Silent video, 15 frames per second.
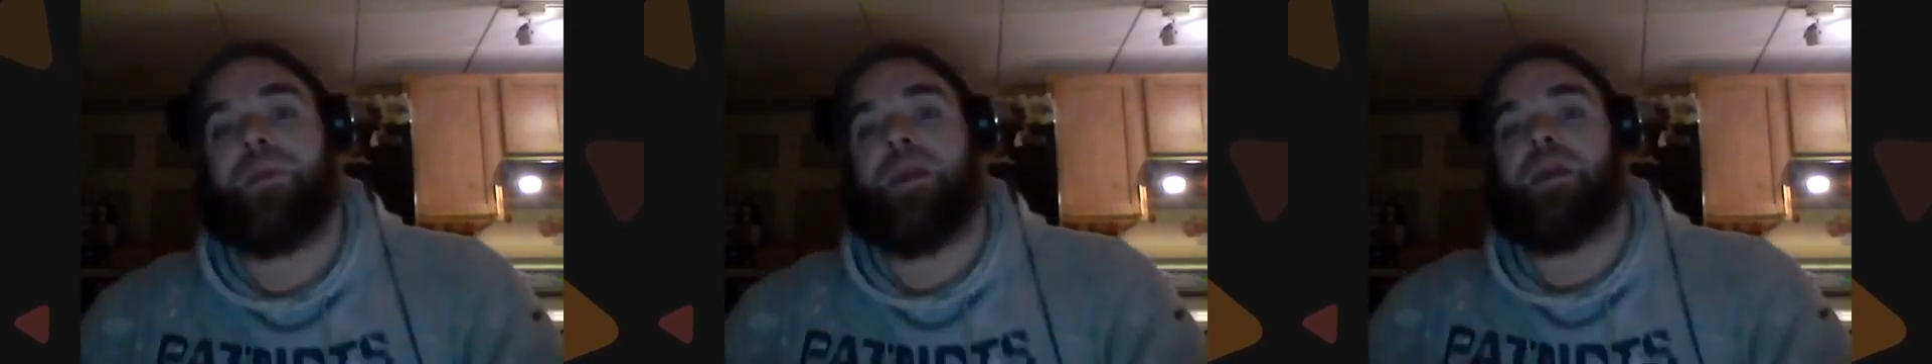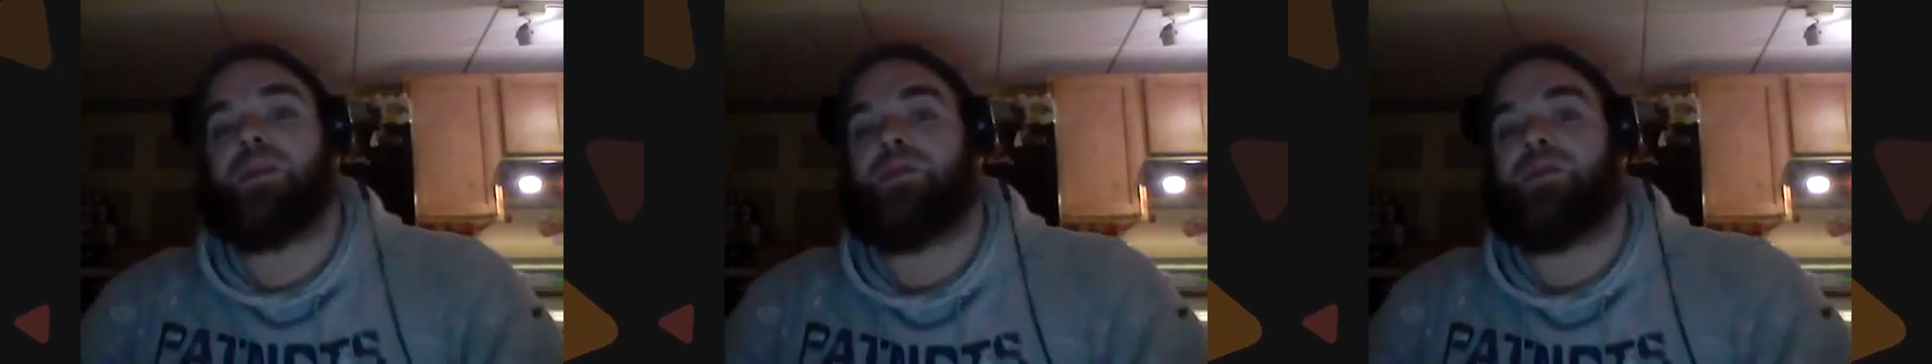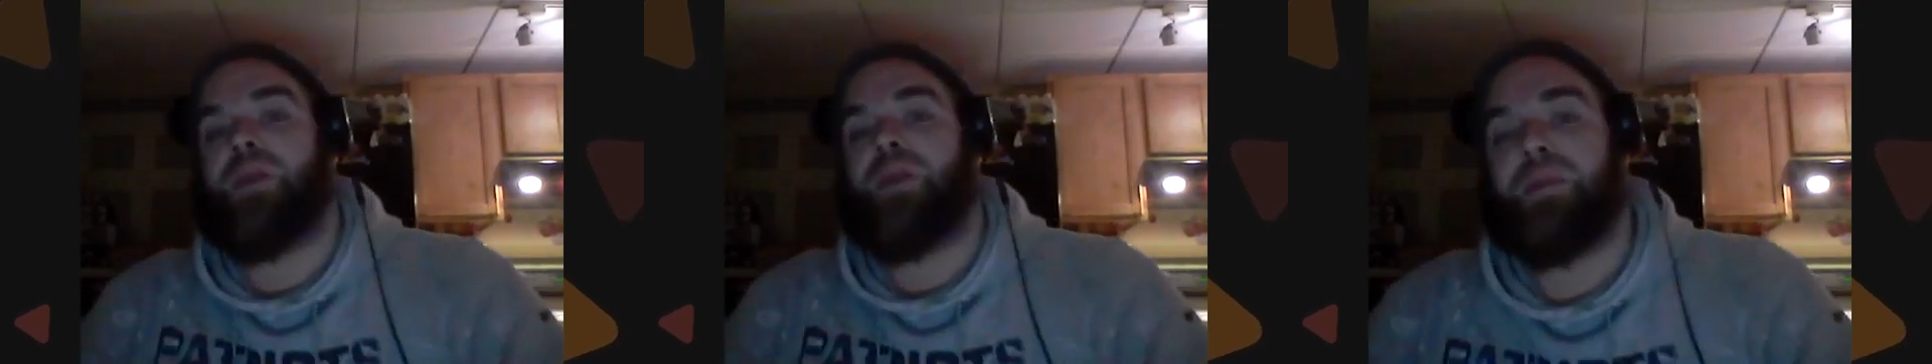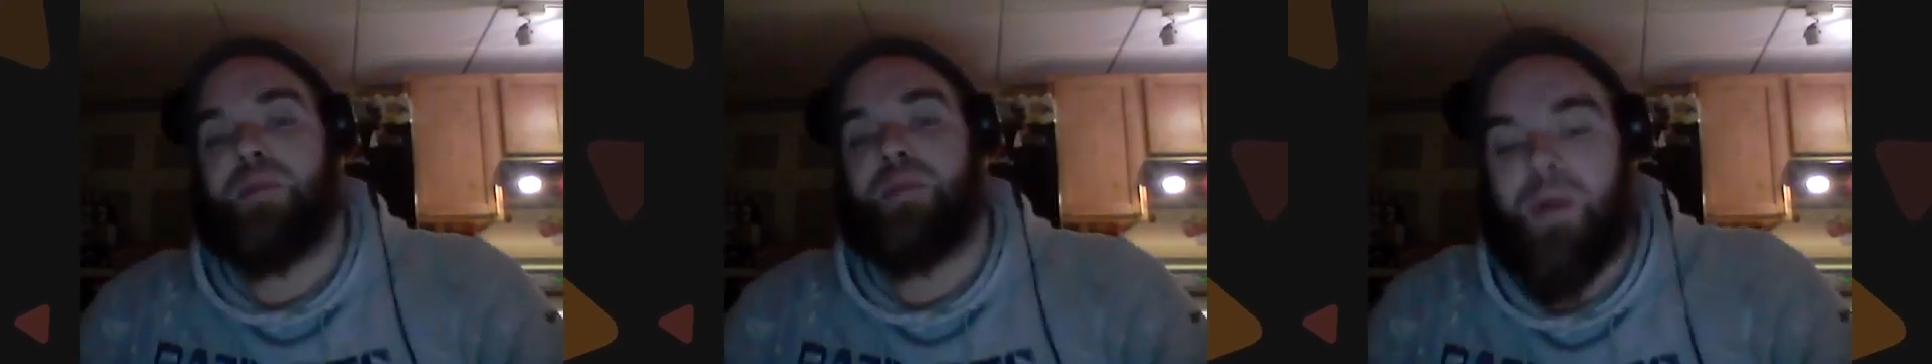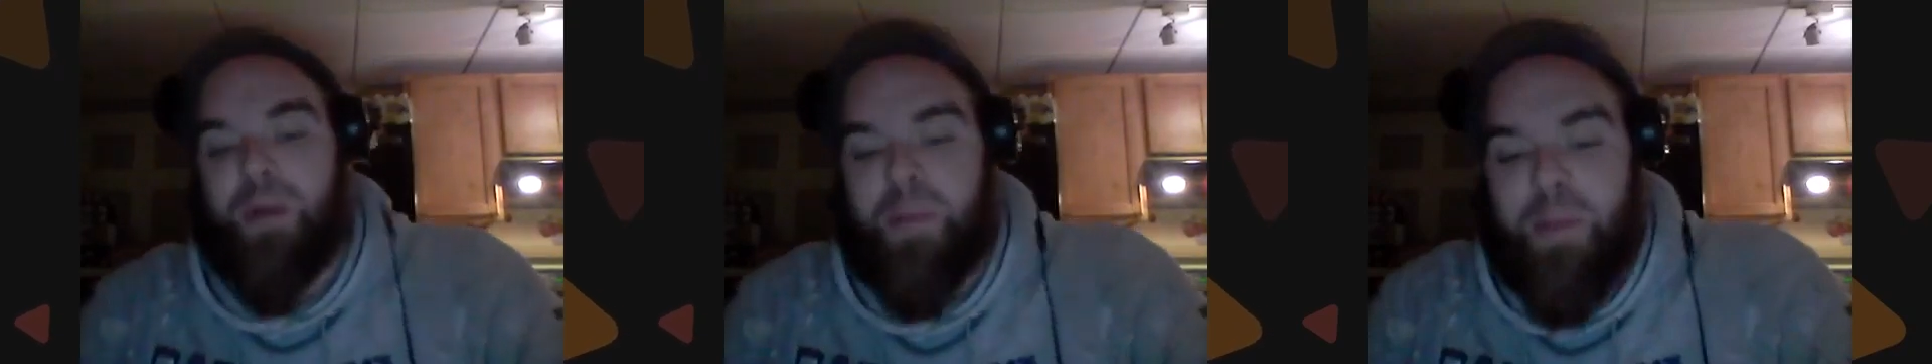he
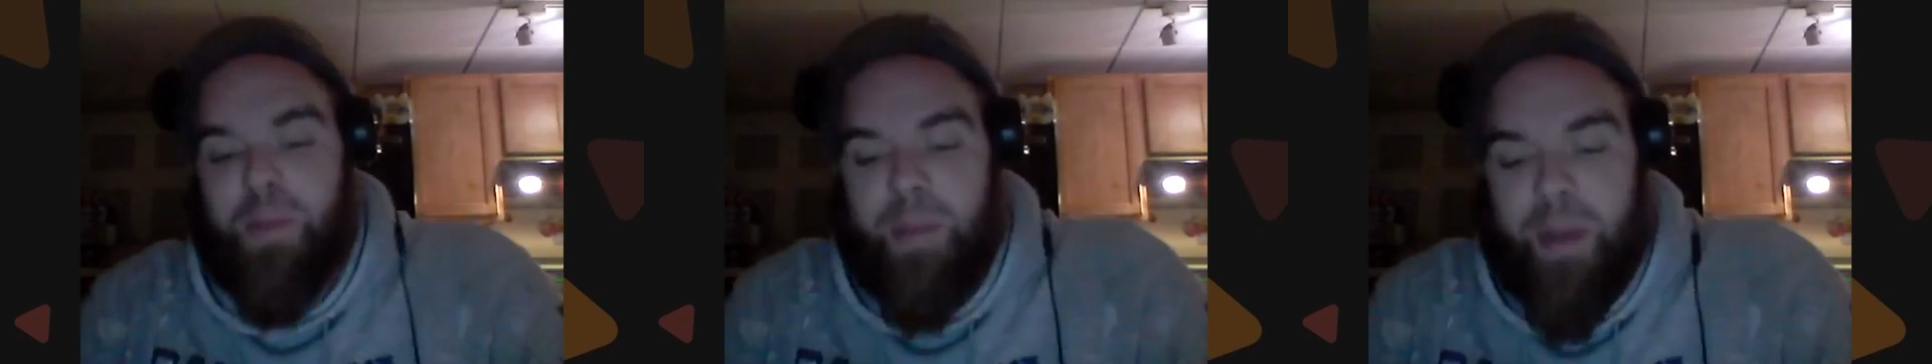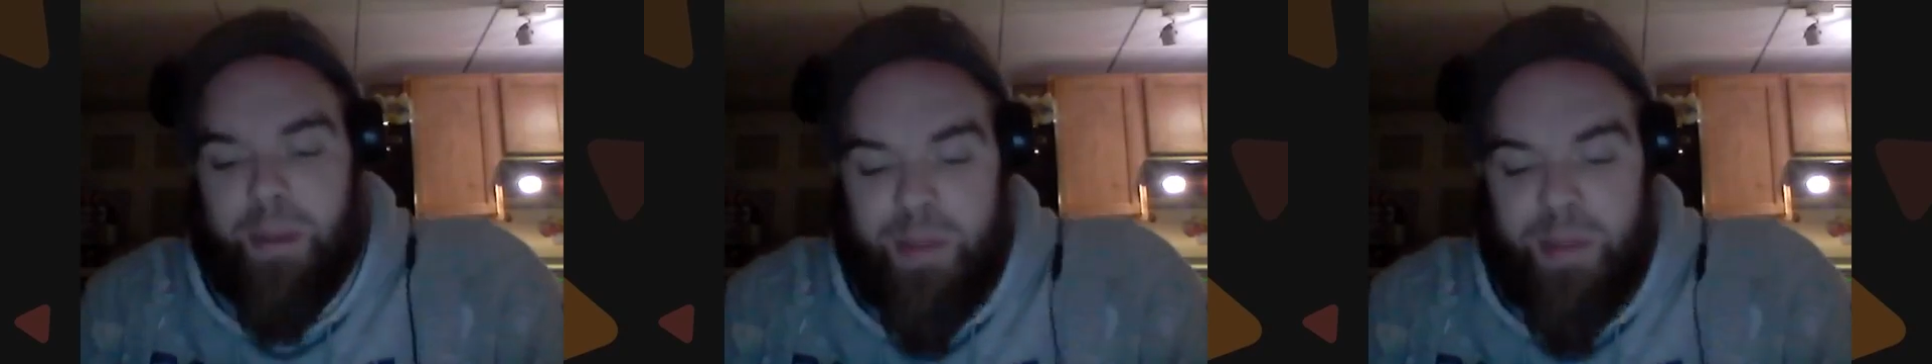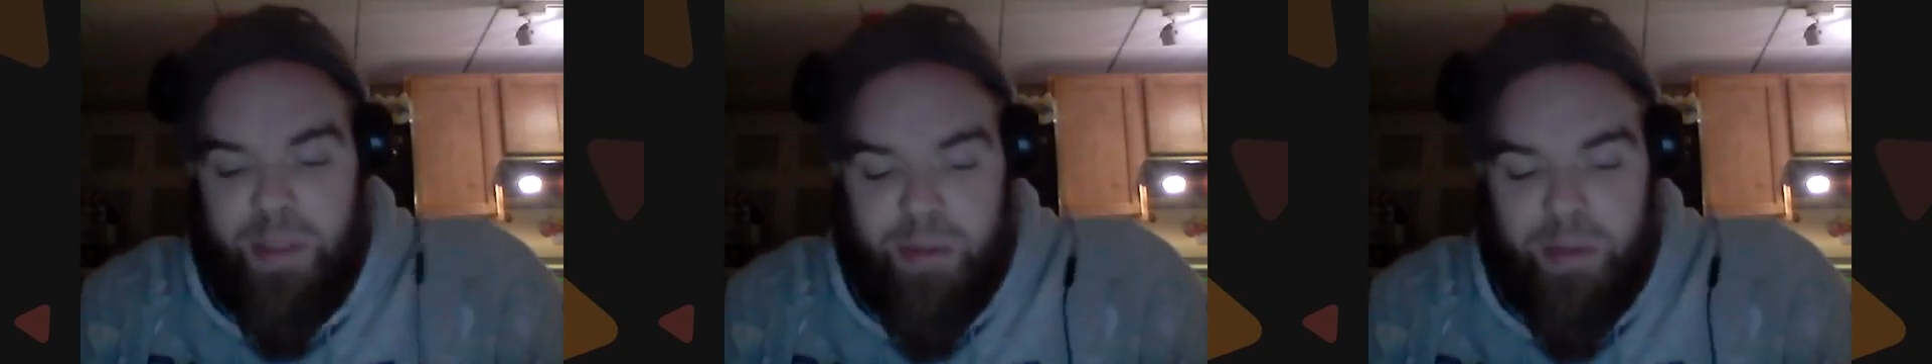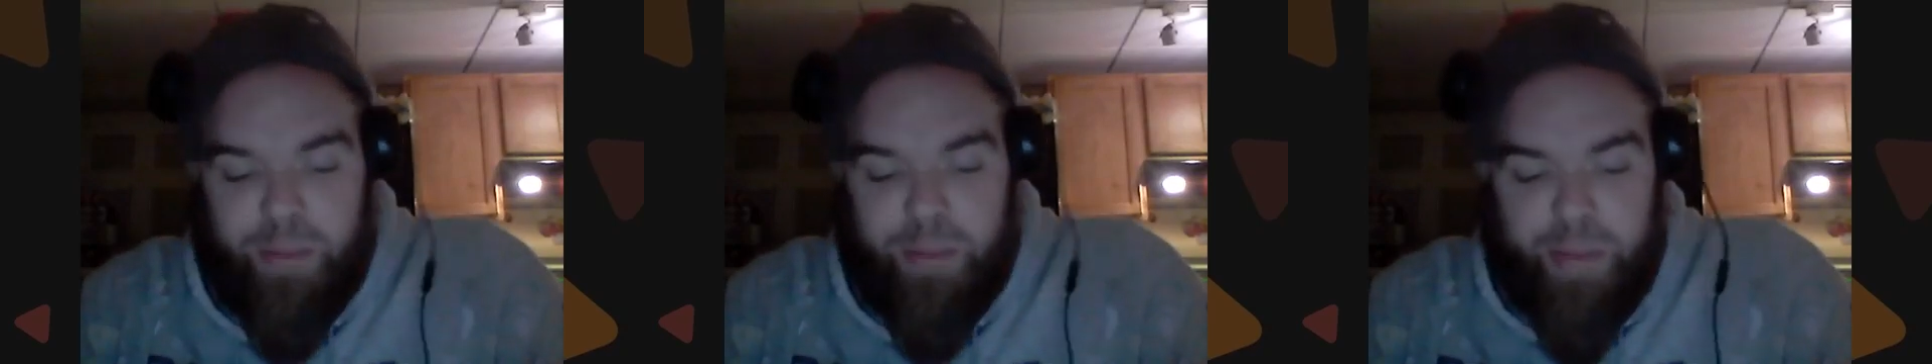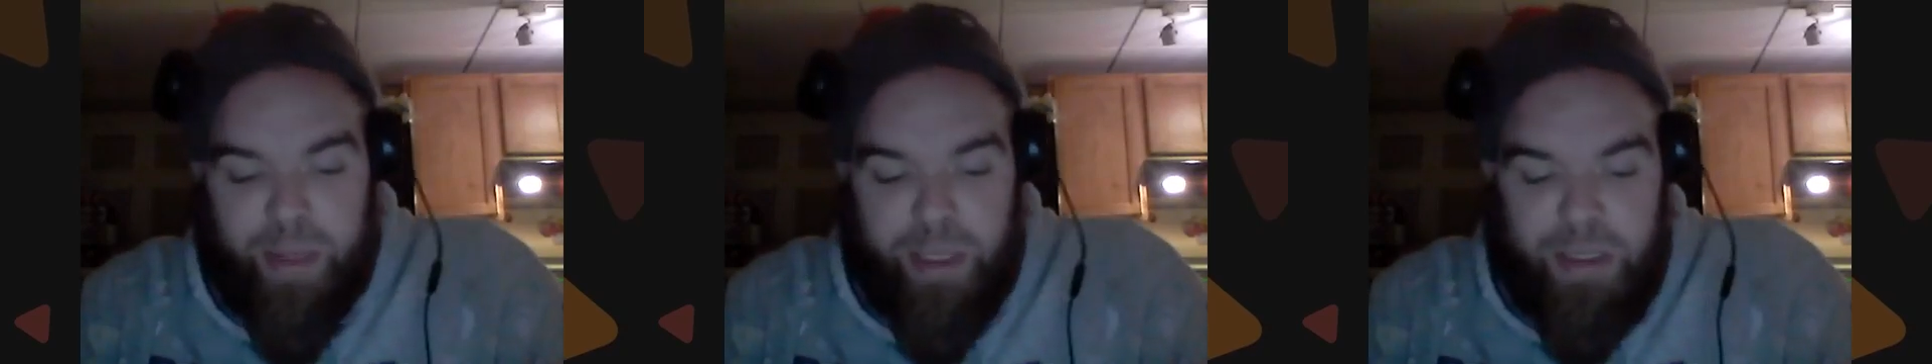wrote up the papers to
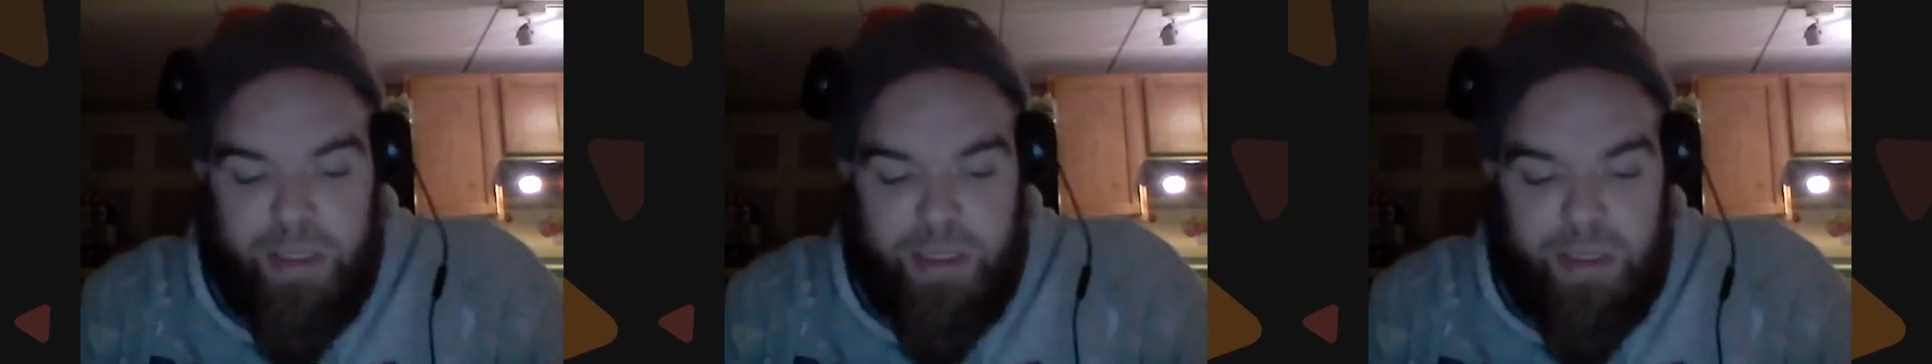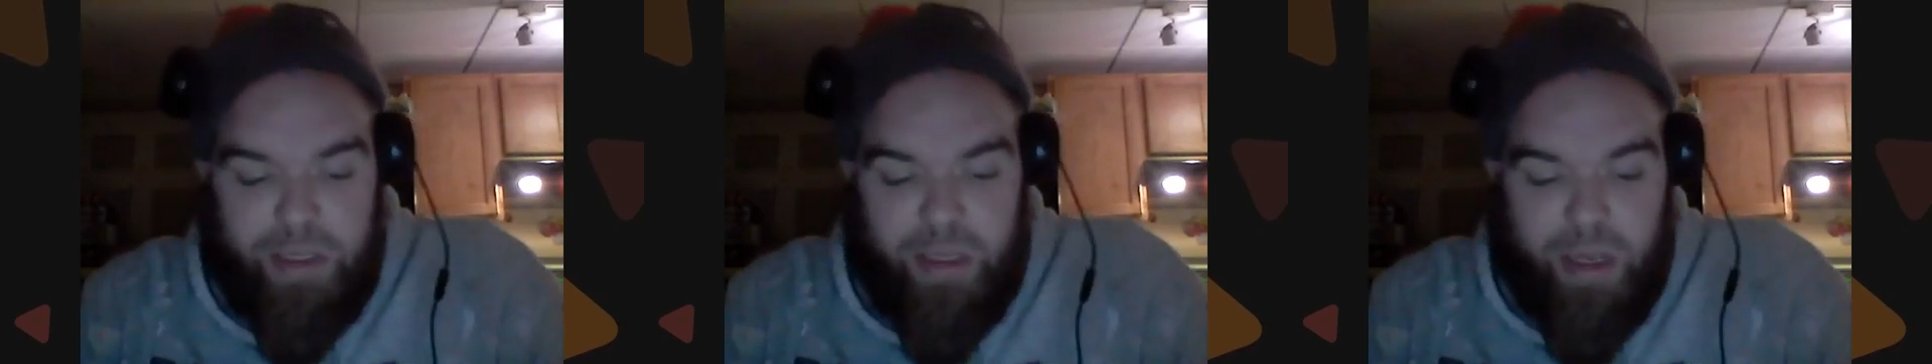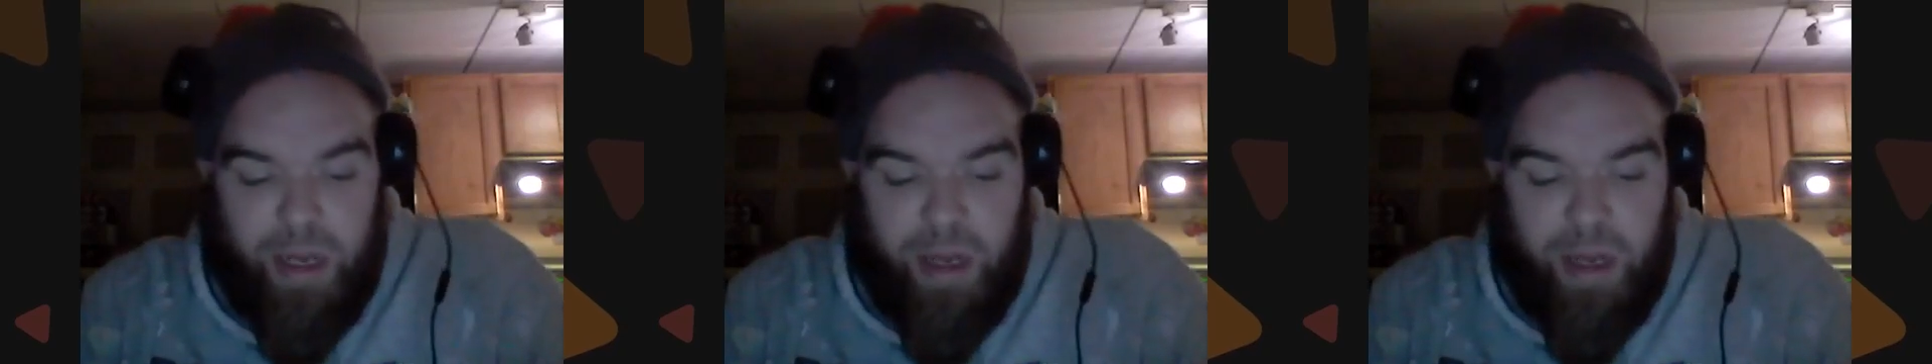impeach